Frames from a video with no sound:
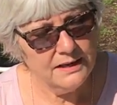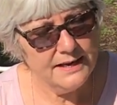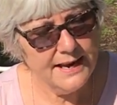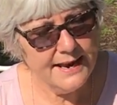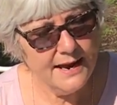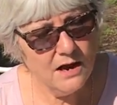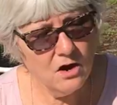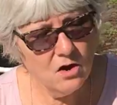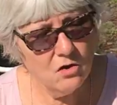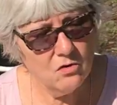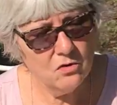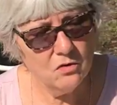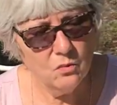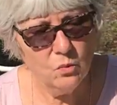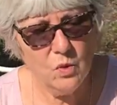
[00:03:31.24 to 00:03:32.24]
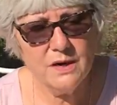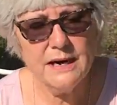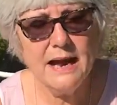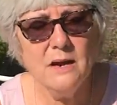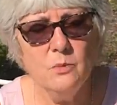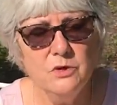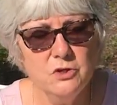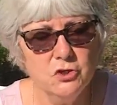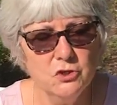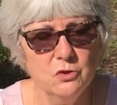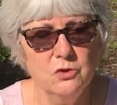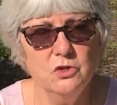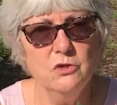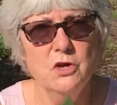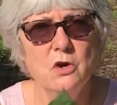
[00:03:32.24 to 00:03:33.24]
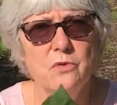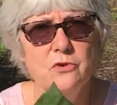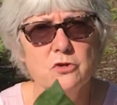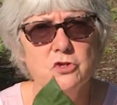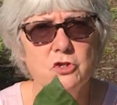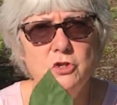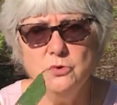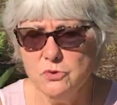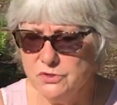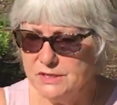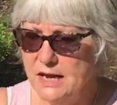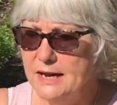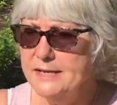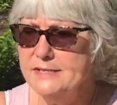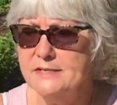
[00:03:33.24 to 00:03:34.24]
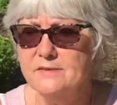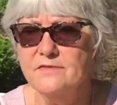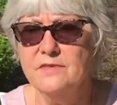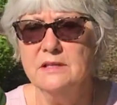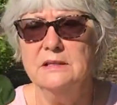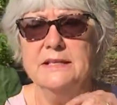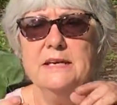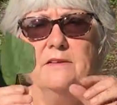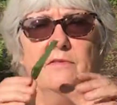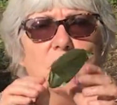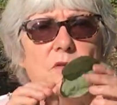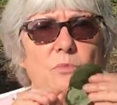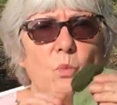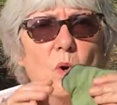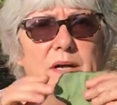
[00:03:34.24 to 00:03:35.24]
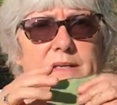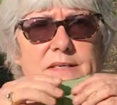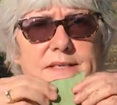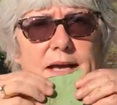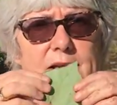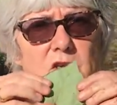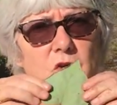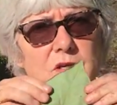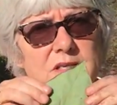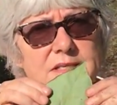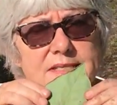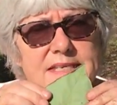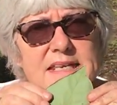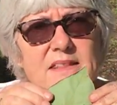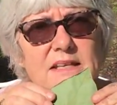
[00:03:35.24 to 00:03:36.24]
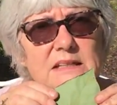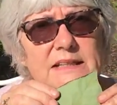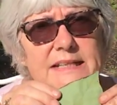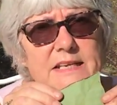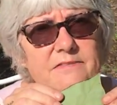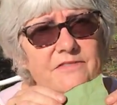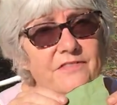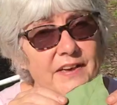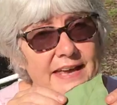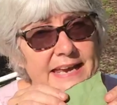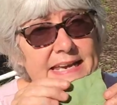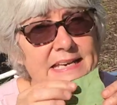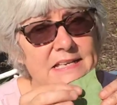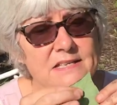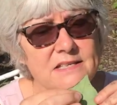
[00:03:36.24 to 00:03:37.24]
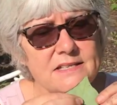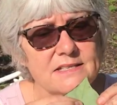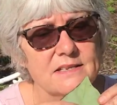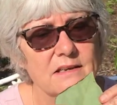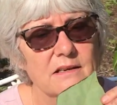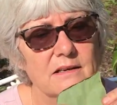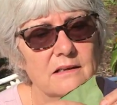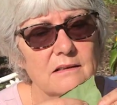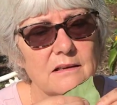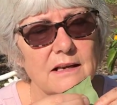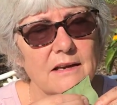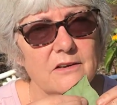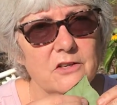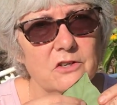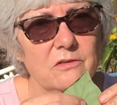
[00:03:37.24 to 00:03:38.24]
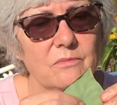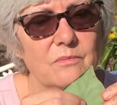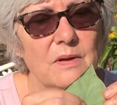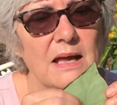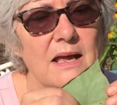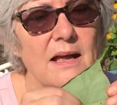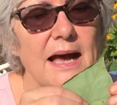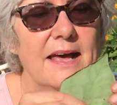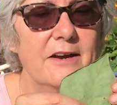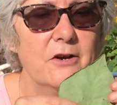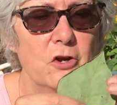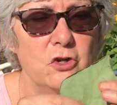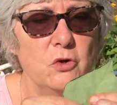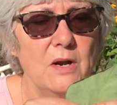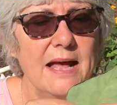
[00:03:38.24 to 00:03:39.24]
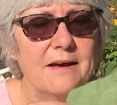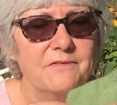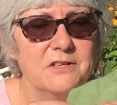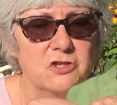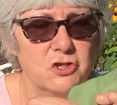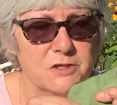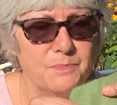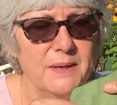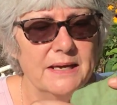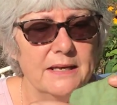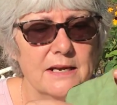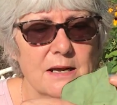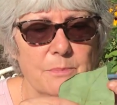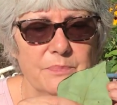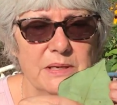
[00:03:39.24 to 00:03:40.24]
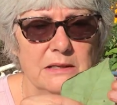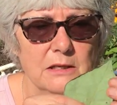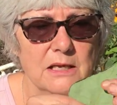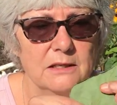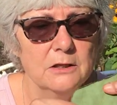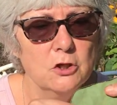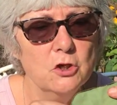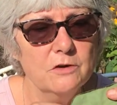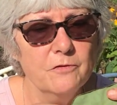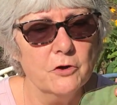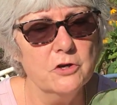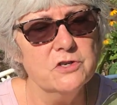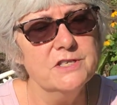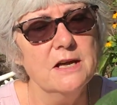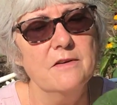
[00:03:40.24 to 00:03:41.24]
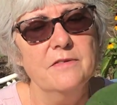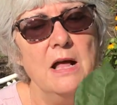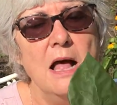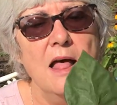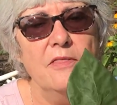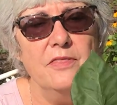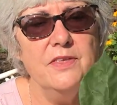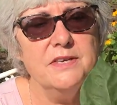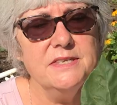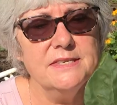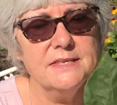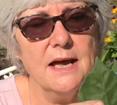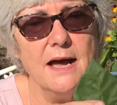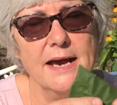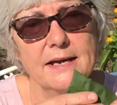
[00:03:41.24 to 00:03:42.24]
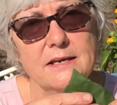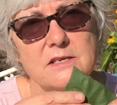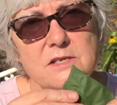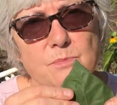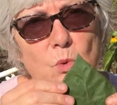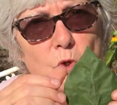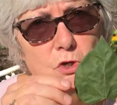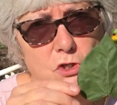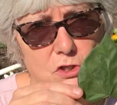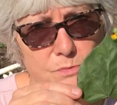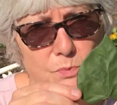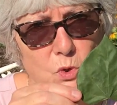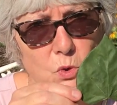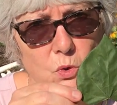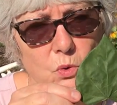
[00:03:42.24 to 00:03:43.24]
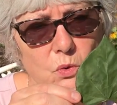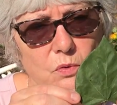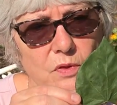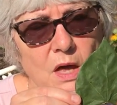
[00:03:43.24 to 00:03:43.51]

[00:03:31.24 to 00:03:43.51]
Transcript: Now, what I would do, you know there's 2 sides of the leaf. On one side you can see the leaf veins. I don't know, you'd have to just pick it up and look for yourself. This side is more smooth.